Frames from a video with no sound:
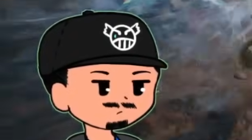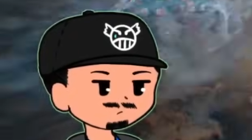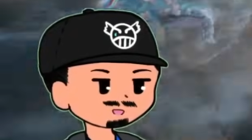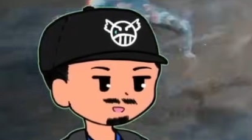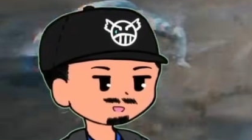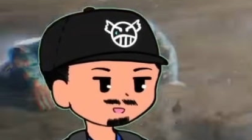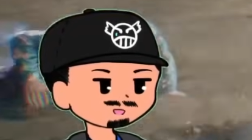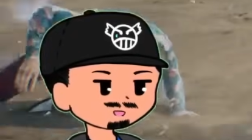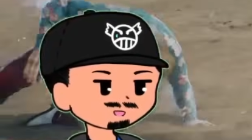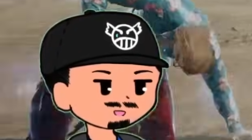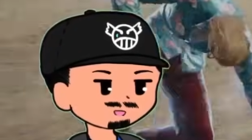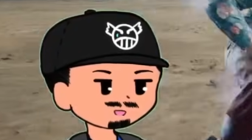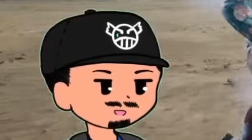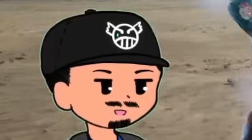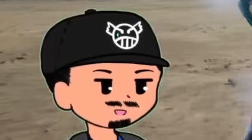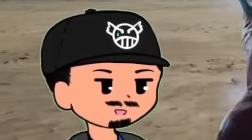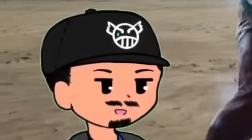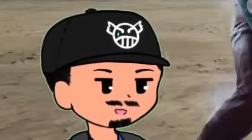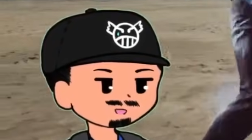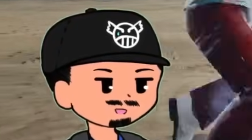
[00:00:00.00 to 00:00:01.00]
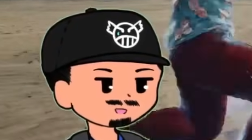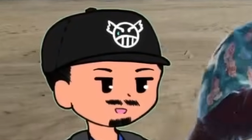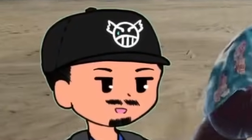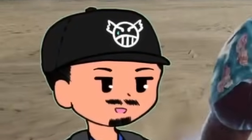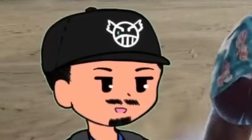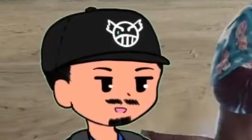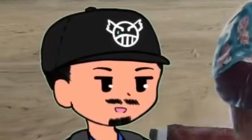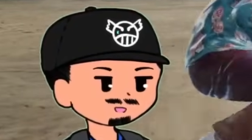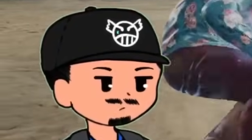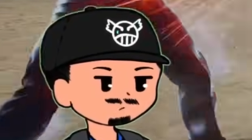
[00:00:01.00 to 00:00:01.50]
Second hit able to land
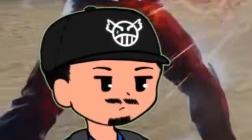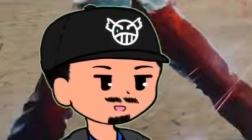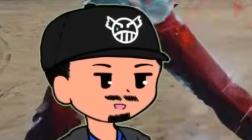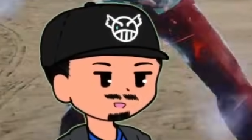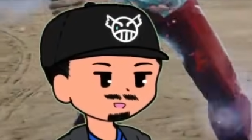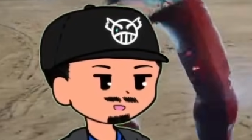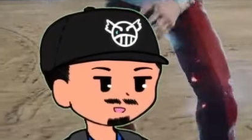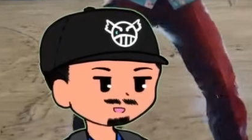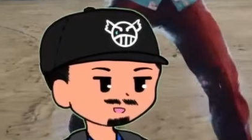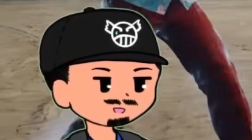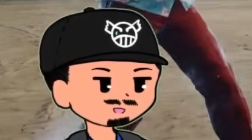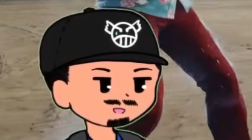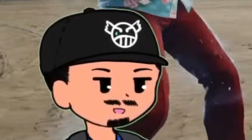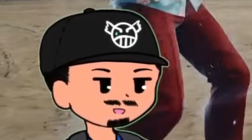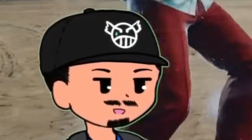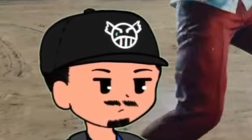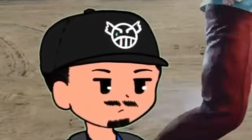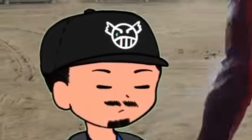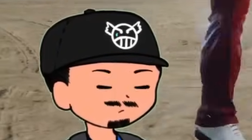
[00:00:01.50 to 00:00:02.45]
here. Hell Sweep 2.